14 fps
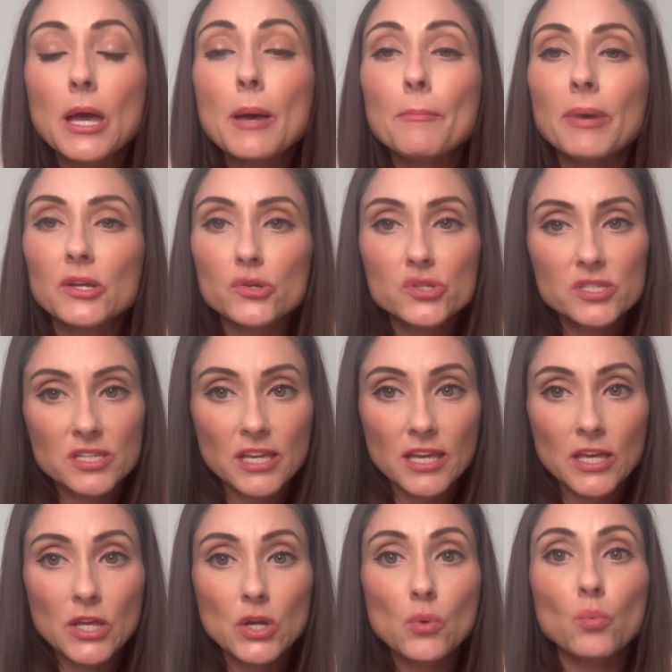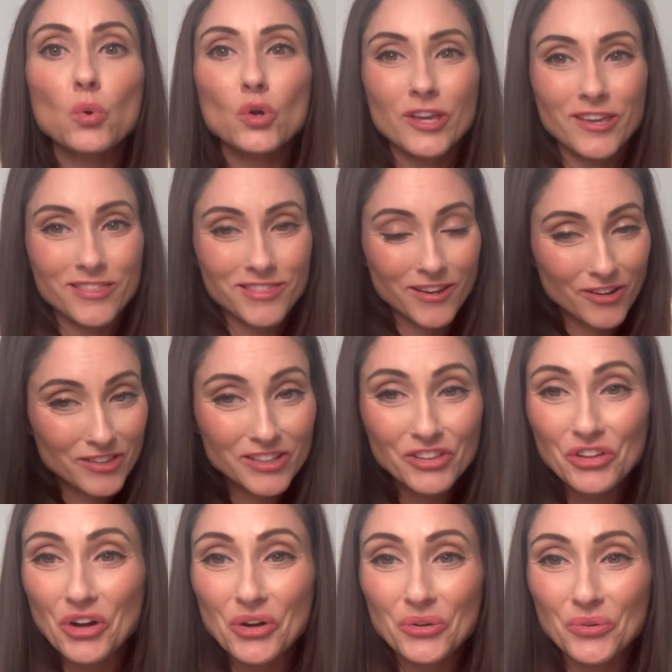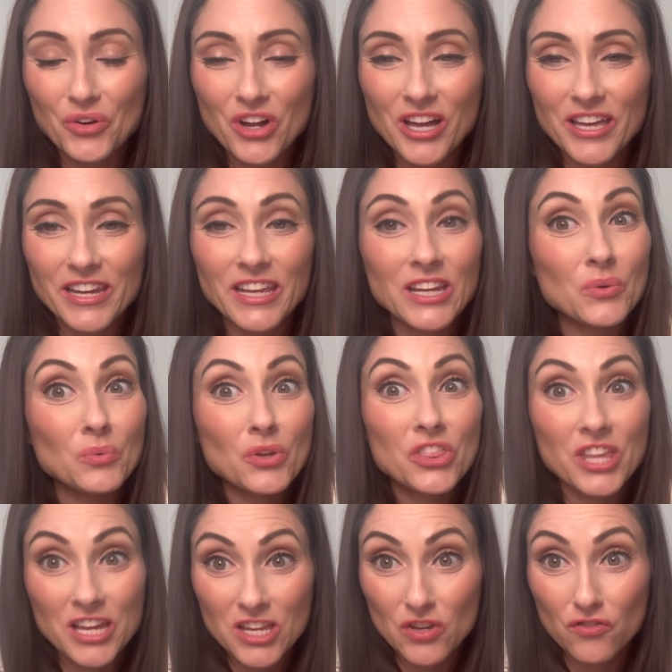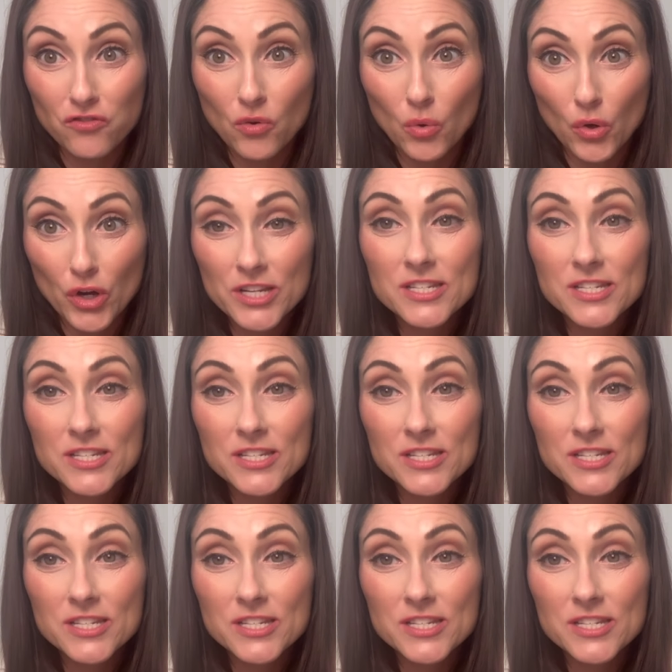but your skin will get there in the long run and it will thank you for it